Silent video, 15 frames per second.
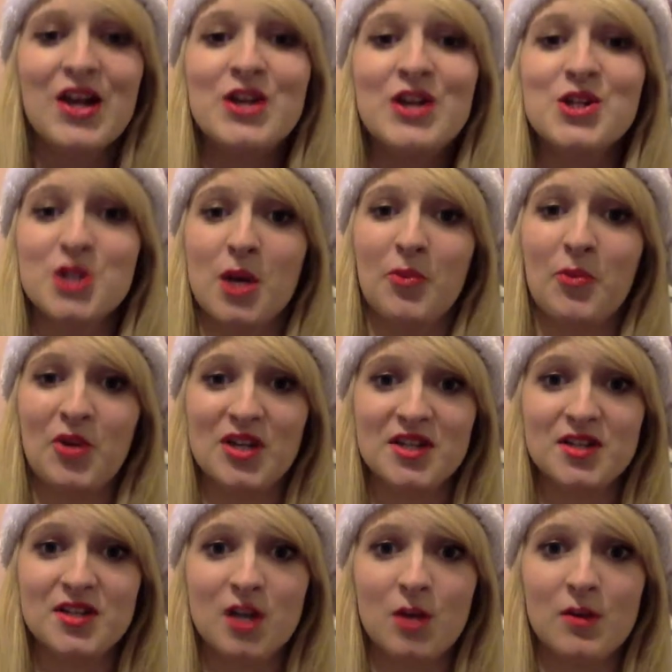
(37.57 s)
So I'm going to
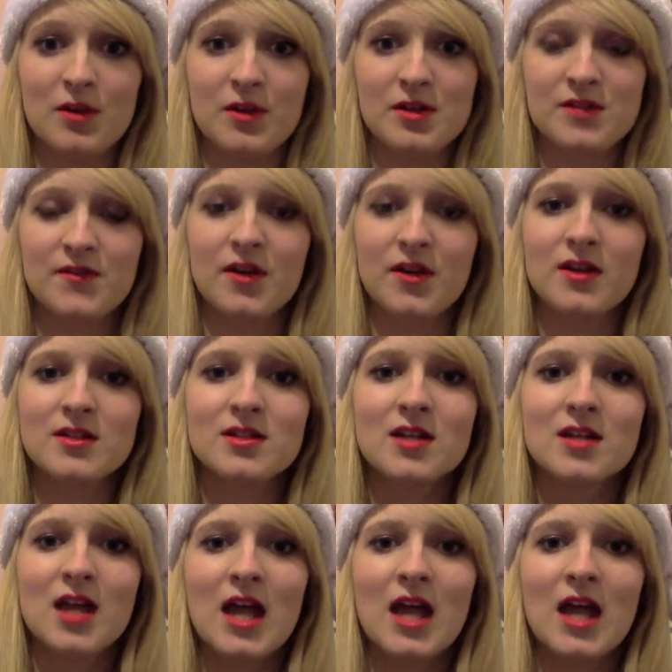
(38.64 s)
start with those first.